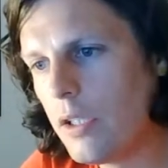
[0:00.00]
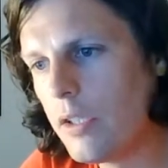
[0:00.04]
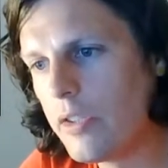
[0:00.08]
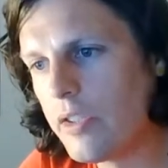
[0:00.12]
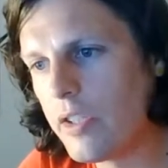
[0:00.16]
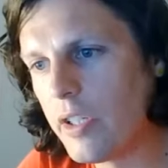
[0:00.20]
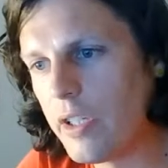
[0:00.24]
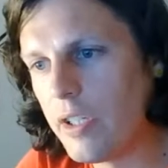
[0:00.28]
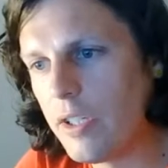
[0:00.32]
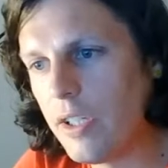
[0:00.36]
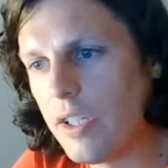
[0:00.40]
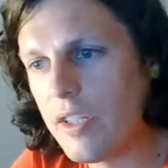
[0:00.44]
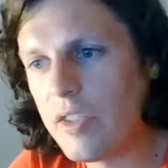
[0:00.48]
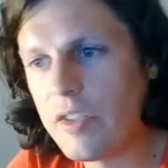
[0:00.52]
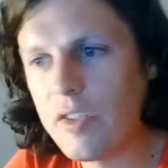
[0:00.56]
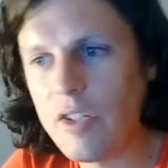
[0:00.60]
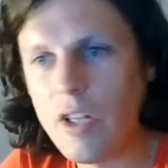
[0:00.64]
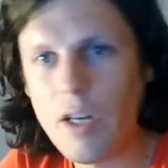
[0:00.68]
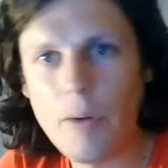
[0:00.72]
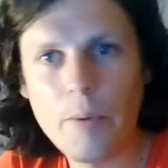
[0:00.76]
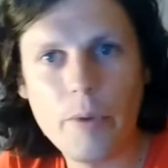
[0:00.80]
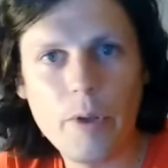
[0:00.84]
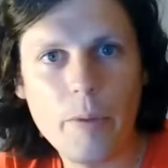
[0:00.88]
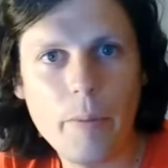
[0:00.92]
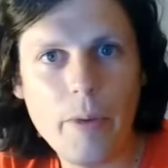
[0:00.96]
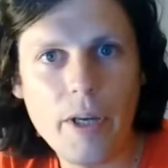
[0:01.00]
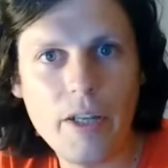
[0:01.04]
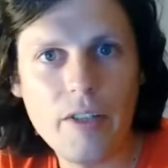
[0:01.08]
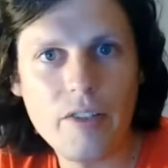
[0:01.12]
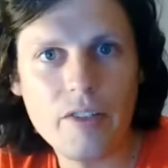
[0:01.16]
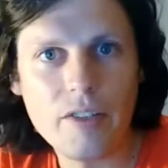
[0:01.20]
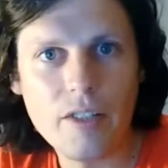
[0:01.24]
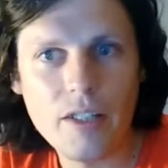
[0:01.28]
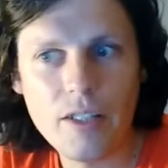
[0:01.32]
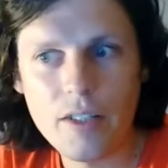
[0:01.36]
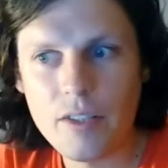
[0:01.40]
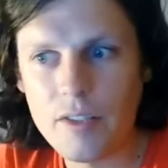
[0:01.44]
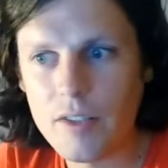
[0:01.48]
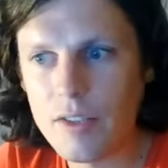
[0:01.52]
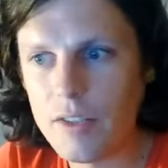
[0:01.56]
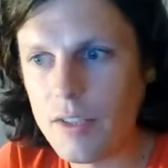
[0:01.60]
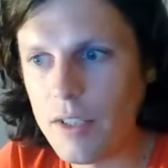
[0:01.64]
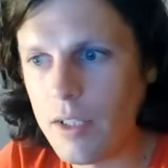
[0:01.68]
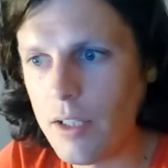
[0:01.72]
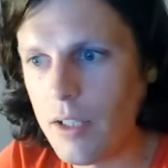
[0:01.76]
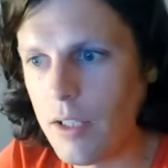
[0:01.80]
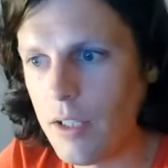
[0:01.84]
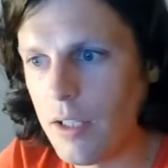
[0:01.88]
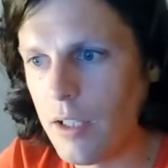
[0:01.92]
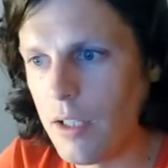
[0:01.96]
So let's start with the basics.
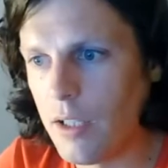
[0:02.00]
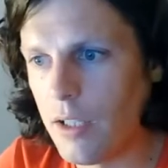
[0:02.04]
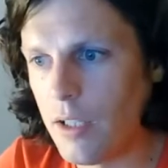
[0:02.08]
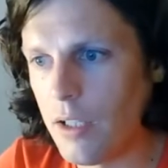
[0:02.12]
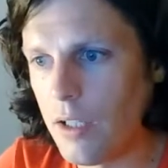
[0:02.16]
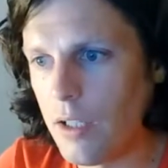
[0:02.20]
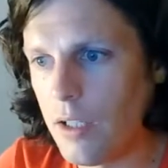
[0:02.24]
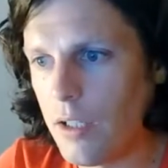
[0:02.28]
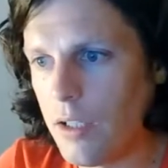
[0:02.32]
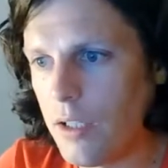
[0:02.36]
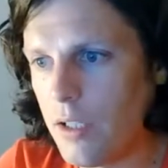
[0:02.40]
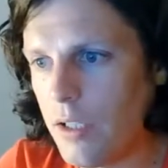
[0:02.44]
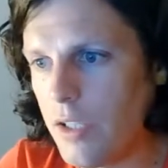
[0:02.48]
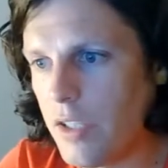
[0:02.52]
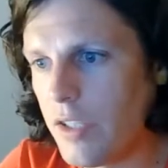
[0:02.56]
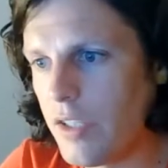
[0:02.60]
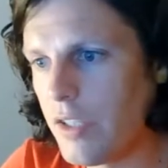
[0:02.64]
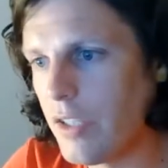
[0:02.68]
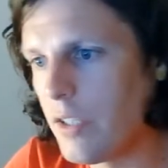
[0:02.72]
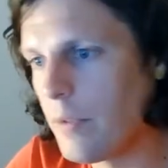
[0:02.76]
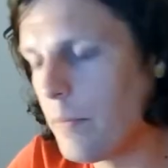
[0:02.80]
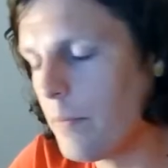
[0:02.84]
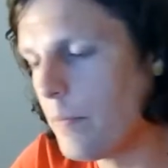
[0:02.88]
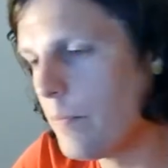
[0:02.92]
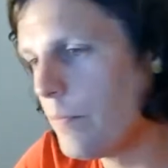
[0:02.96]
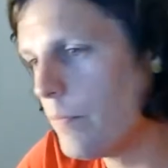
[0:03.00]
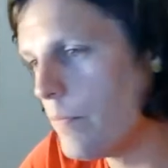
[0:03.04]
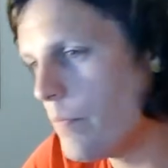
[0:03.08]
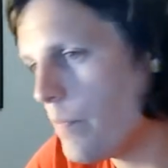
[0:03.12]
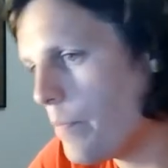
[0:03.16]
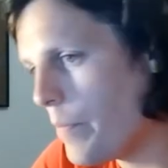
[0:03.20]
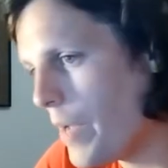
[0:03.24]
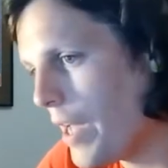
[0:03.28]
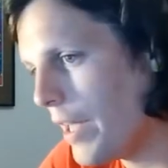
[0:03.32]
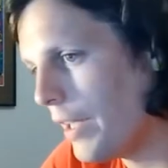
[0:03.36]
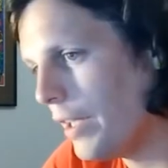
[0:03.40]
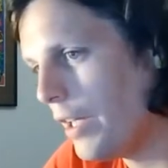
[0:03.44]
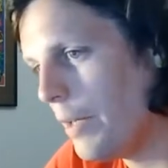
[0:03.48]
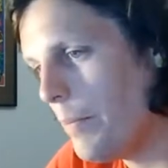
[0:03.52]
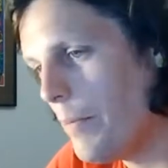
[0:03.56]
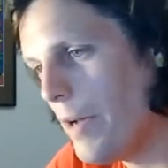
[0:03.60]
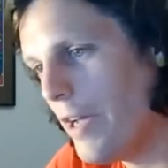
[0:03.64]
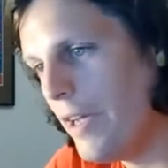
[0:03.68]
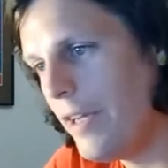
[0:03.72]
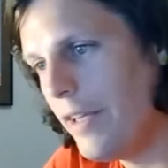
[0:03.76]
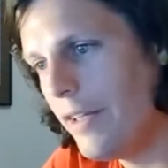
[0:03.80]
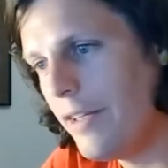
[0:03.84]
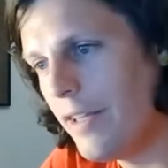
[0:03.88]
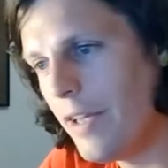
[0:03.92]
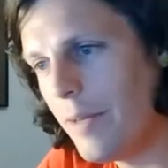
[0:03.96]
Uh, it's a badly
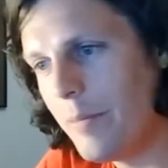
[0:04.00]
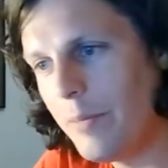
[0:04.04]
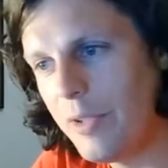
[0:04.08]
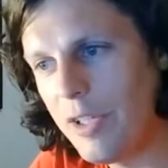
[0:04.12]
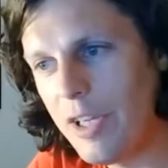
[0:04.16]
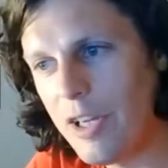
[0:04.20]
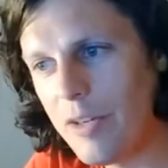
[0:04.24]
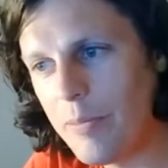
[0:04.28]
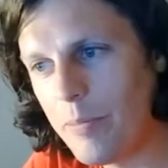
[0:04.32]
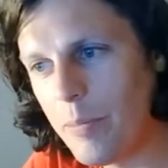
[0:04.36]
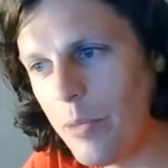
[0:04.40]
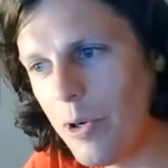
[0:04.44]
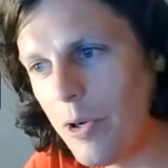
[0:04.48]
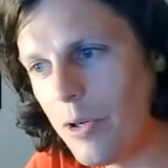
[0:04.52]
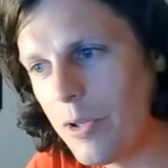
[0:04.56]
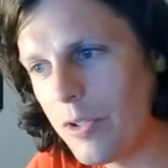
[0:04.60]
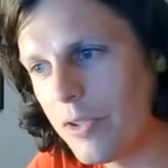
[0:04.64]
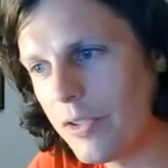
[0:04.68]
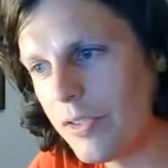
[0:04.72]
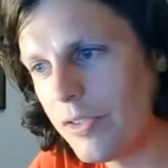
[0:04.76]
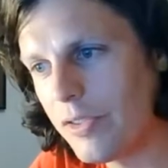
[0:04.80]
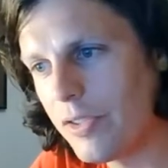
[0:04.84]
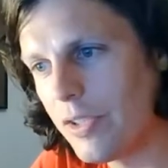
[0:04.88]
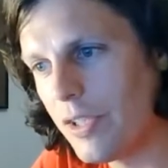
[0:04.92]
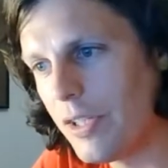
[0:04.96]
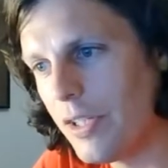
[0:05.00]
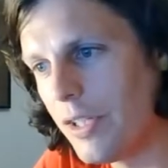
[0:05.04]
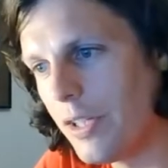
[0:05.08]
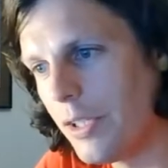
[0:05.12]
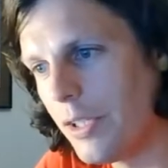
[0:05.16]
made MDF box.